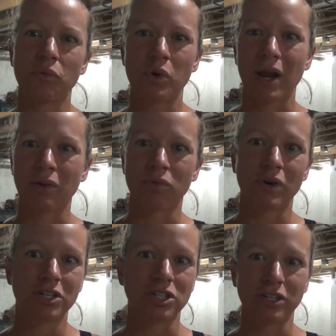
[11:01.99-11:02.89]
when I
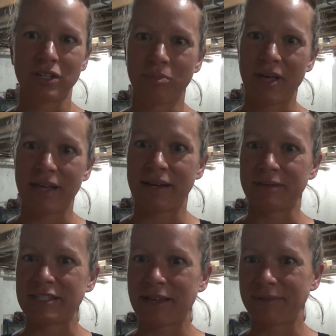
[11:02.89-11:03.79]
rush a little bit, I
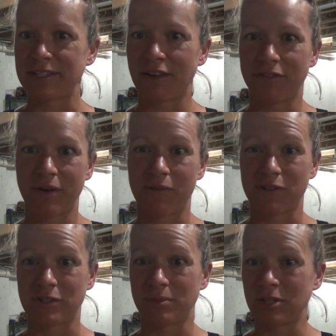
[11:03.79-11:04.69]
set myself up
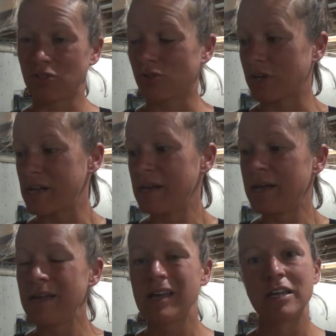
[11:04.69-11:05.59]
for some injury,
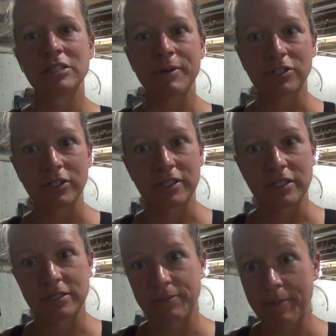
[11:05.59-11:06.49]
especially
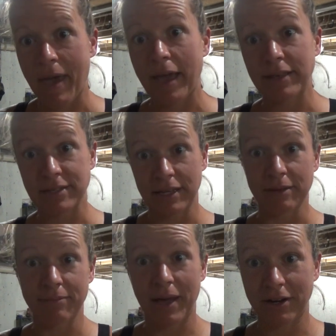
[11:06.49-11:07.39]
since my back is
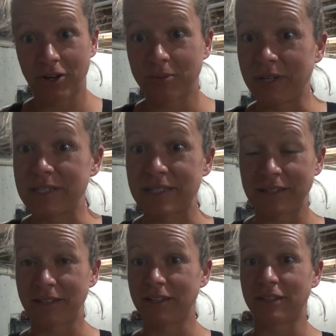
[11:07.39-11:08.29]
getting better, but it's
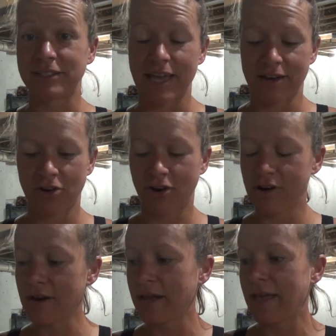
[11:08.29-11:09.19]
still a little
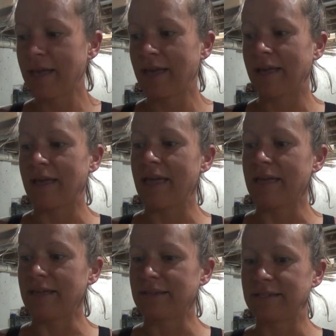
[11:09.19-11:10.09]
tender.
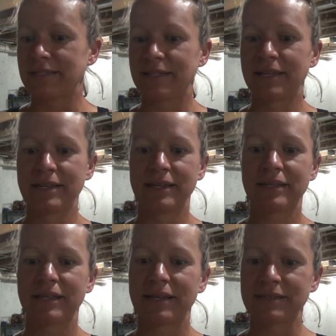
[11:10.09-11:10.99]
And
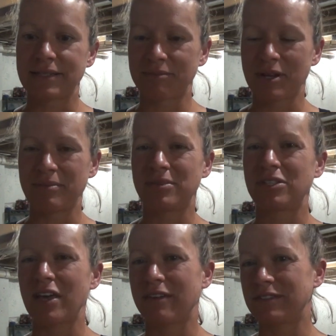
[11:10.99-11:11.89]

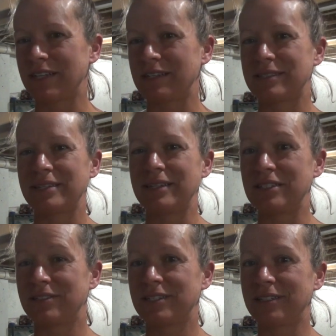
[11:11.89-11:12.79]
sometimes you have a tendency
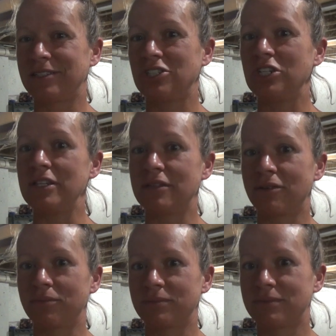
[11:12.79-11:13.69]
to cheat
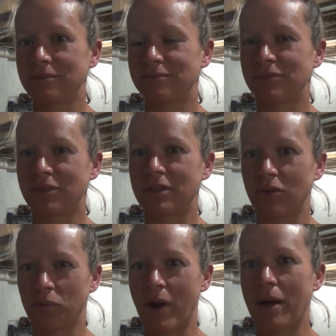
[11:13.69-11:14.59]
the
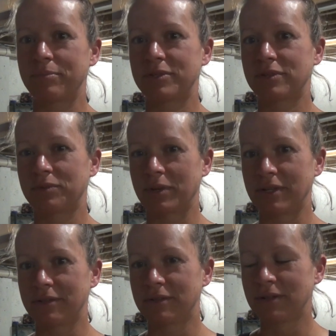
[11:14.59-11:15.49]
reps
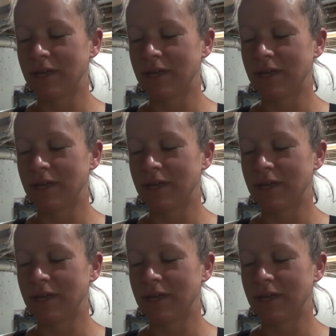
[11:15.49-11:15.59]
when